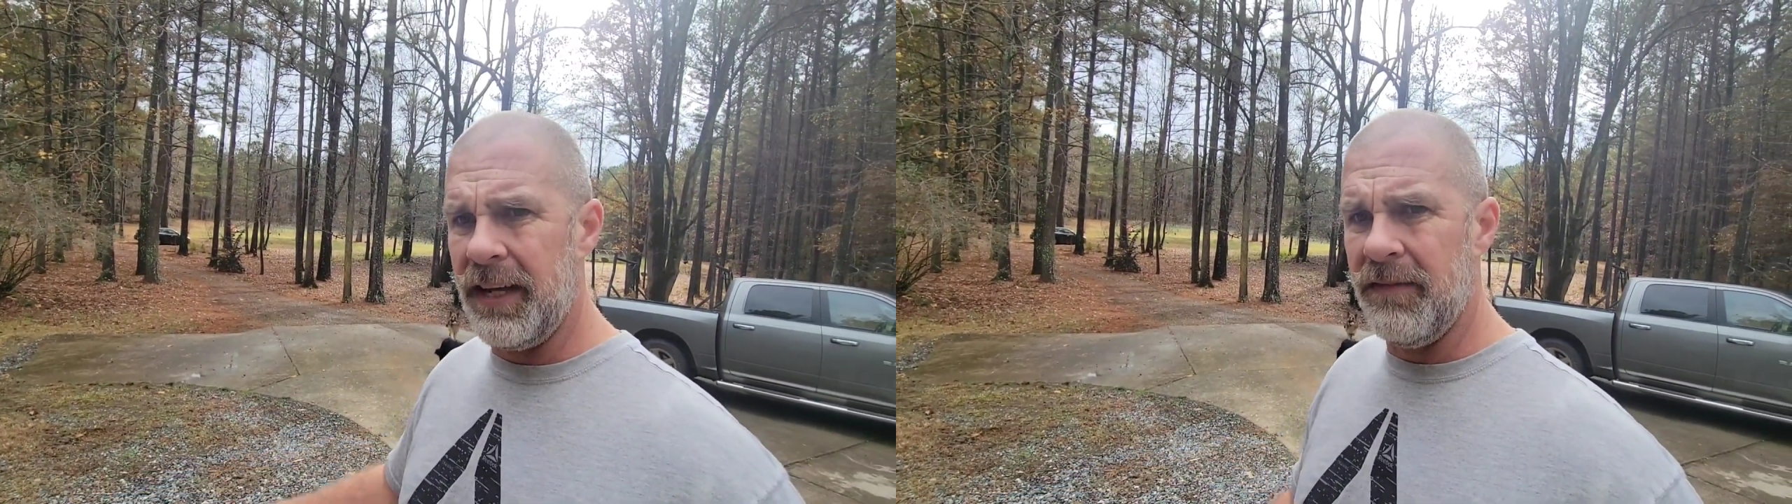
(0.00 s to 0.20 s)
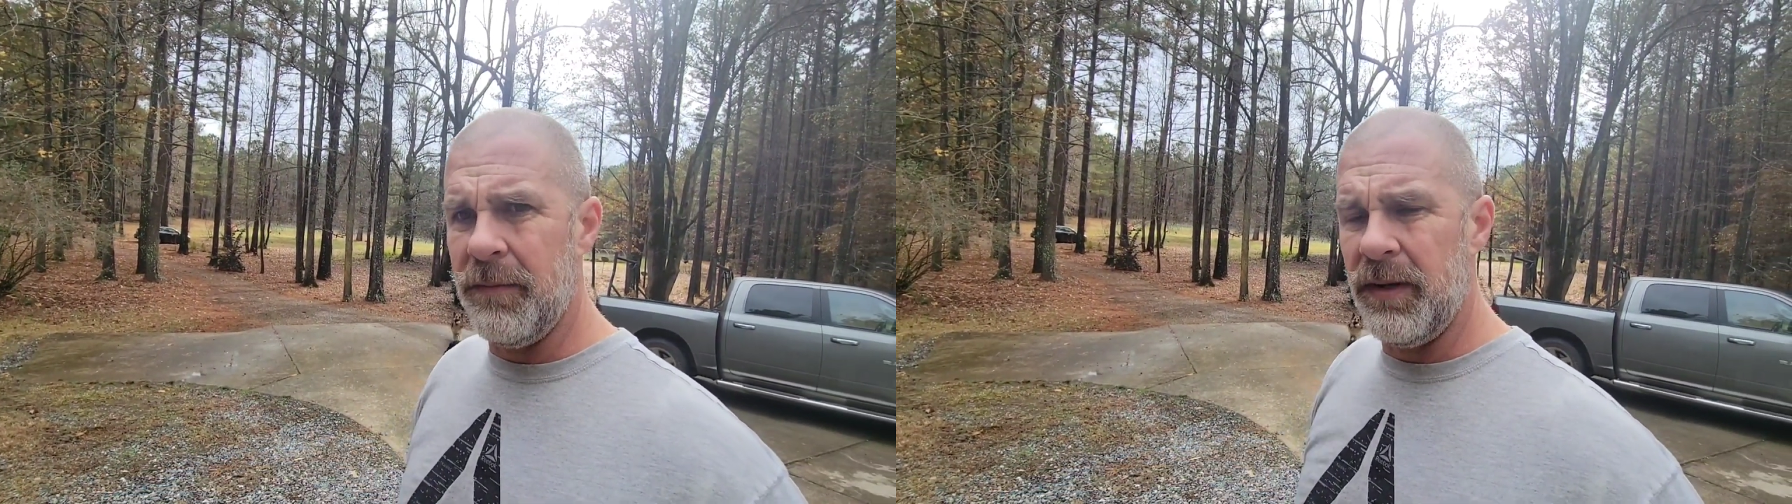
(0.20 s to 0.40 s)

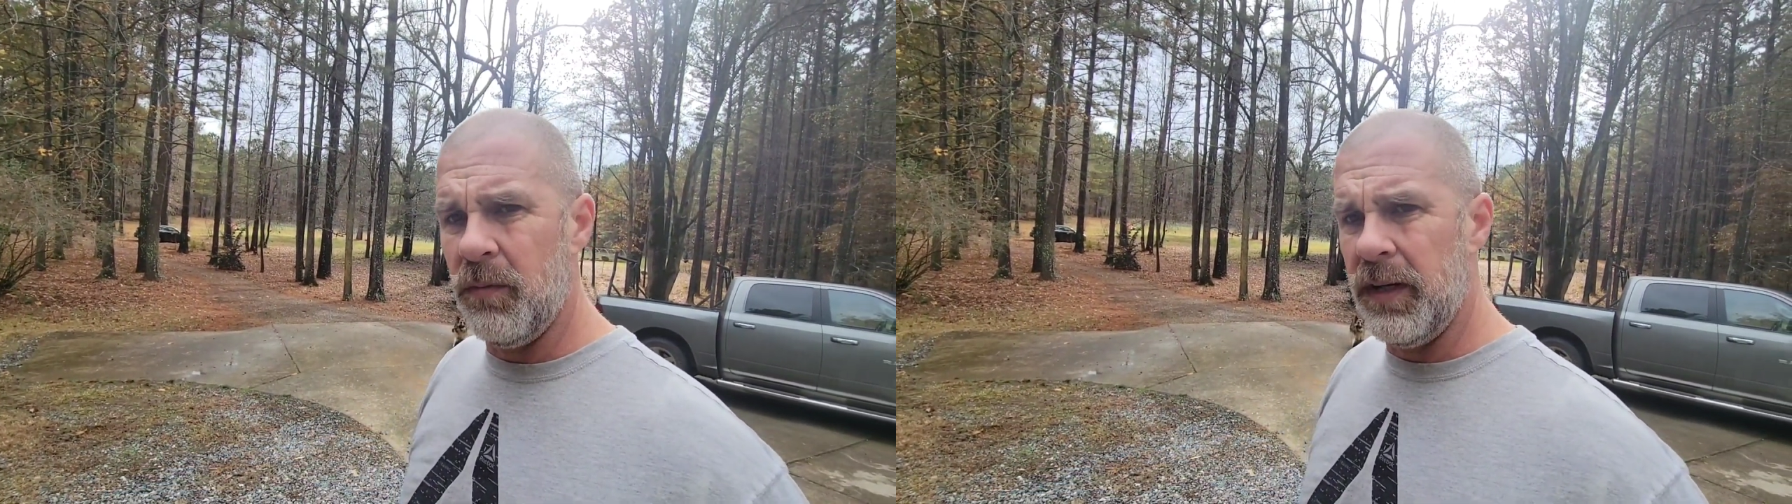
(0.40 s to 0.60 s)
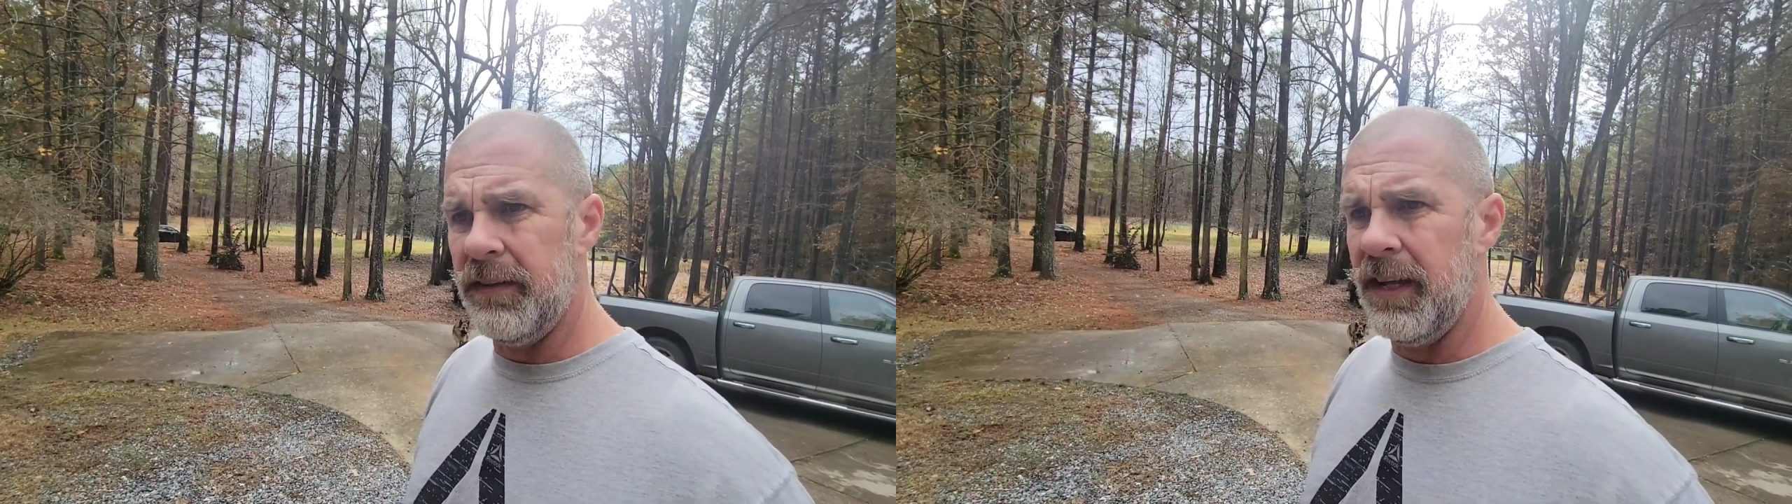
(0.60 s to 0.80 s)
of them in the
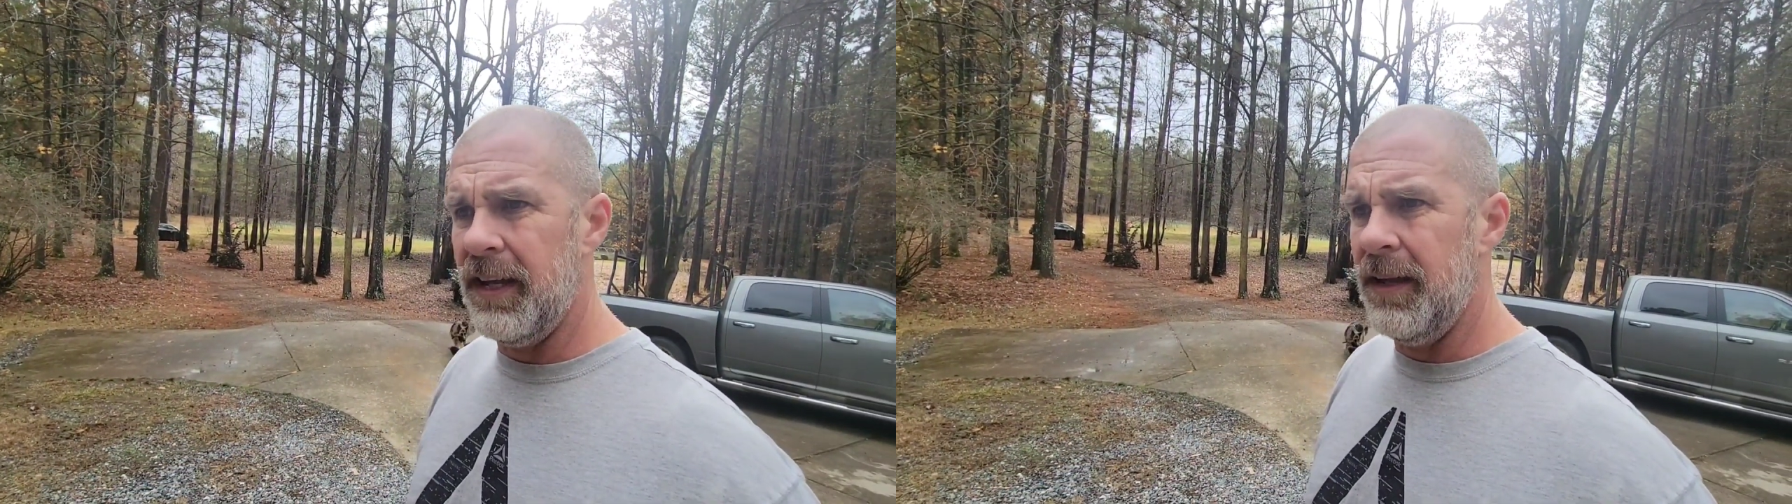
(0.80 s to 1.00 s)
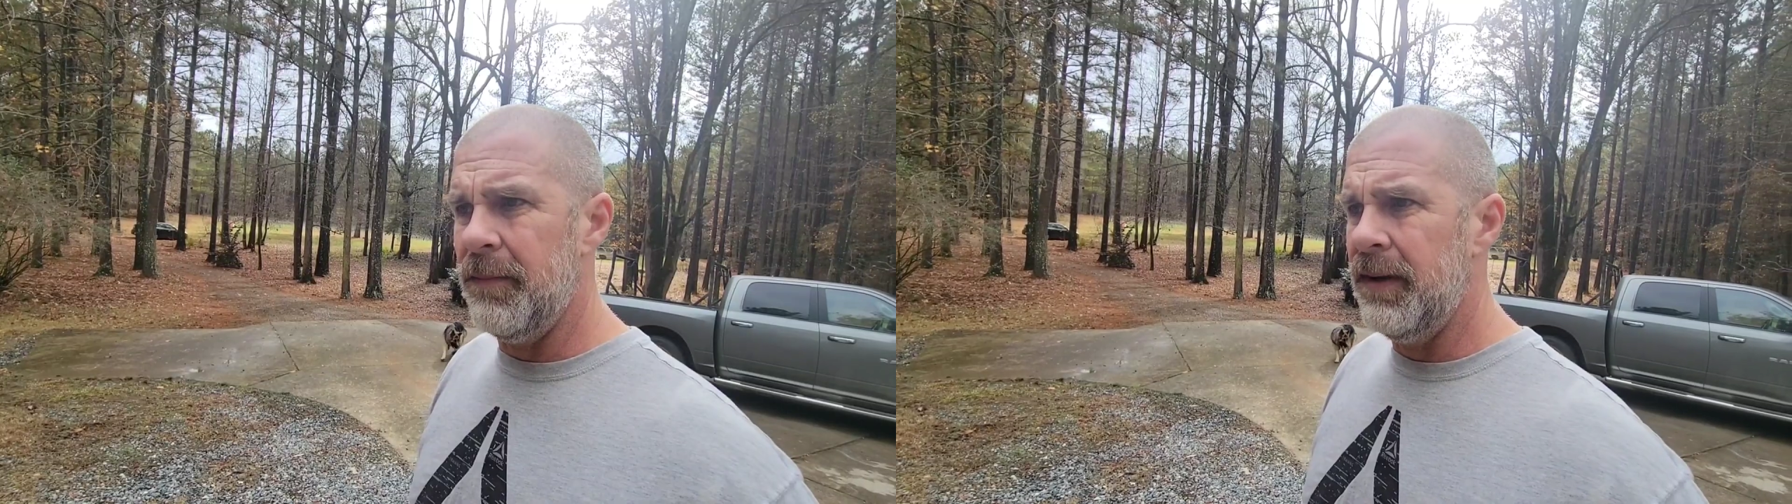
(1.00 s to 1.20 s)

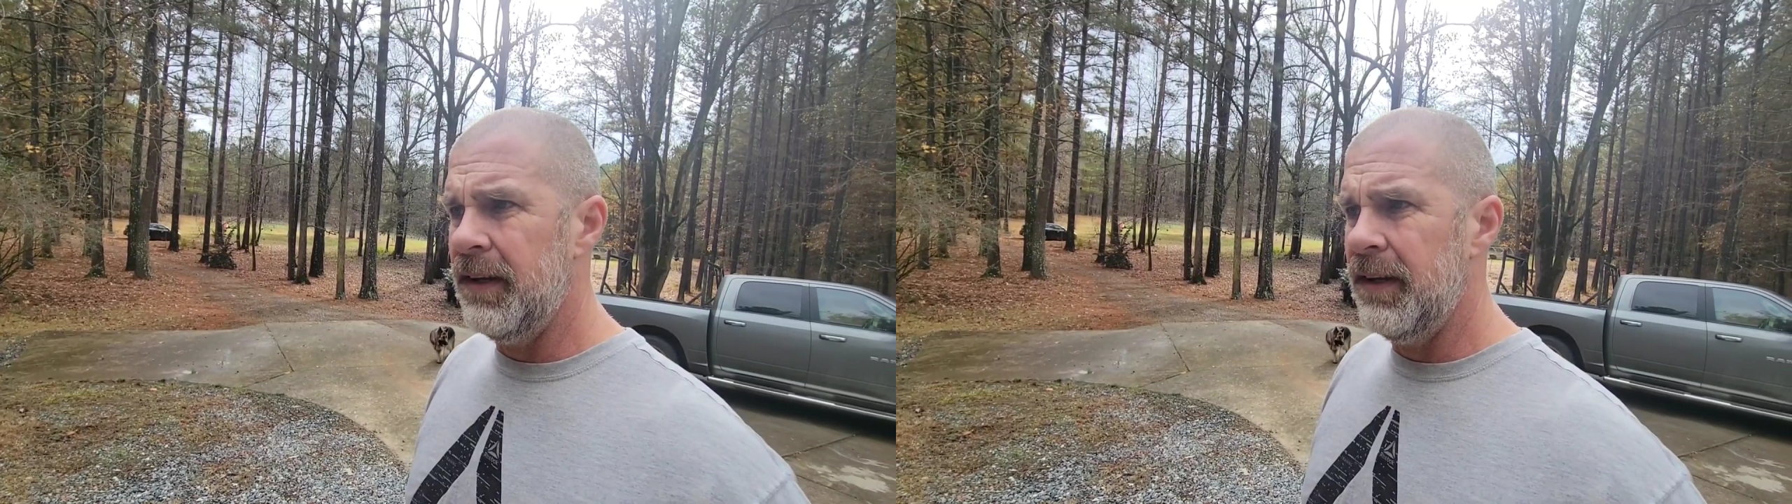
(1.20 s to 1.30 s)
wintertime.